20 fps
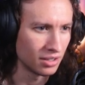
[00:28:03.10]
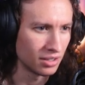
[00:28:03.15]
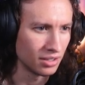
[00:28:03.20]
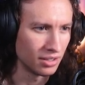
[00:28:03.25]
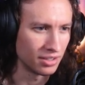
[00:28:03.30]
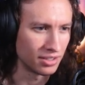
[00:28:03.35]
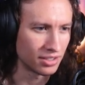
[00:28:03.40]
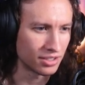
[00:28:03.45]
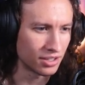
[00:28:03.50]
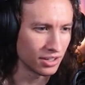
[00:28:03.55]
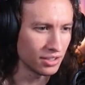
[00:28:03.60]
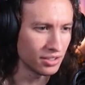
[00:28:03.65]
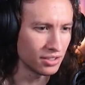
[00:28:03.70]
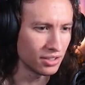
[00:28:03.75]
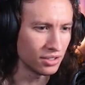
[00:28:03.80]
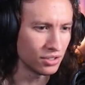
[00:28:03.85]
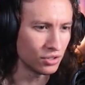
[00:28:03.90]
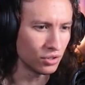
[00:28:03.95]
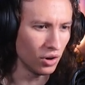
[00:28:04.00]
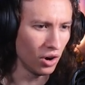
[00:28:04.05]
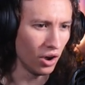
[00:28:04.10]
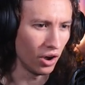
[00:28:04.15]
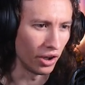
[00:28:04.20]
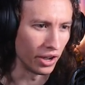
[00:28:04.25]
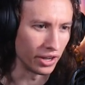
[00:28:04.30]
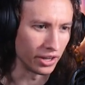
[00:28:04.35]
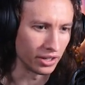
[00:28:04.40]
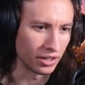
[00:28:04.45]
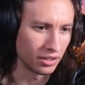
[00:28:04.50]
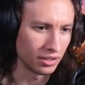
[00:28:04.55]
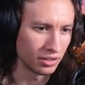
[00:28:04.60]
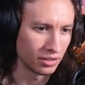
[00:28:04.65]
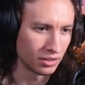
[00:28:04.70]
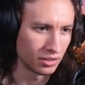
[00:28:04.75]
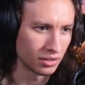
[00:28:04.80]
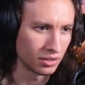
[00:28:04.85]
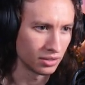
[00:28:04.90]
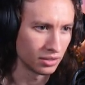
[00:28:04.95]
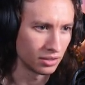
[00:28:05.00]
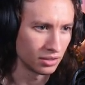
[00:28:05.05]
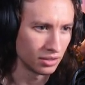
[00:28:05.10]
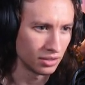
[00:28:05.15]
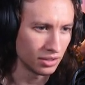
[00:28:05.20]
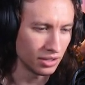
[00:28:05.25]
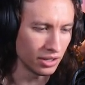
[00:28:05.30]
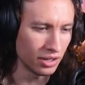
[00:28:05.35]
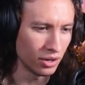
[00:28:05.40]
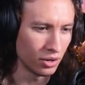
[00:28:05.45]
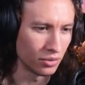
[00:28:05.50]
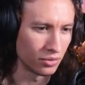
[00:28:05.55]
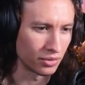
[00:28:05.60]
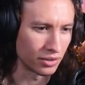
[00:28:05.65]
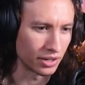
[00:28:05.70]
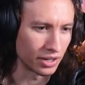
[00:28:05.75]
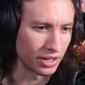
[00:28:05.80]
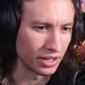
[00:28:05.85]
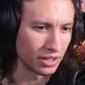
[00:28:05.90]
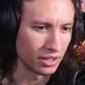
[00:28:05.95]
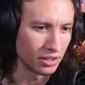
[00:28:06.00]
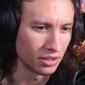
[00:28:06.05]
It's just a drawing. Get over it.